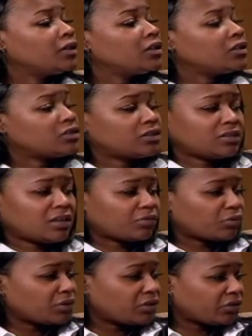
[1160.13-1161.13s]
She's never
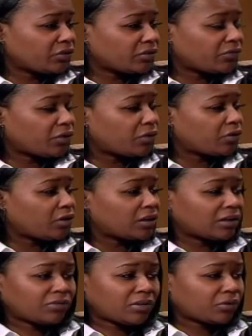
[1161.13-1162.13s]
returned a phone call.
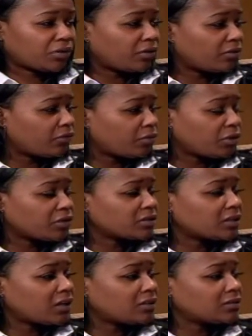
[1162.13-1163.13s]
I've never heard from her
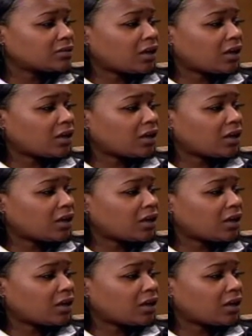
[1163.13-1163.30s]
since.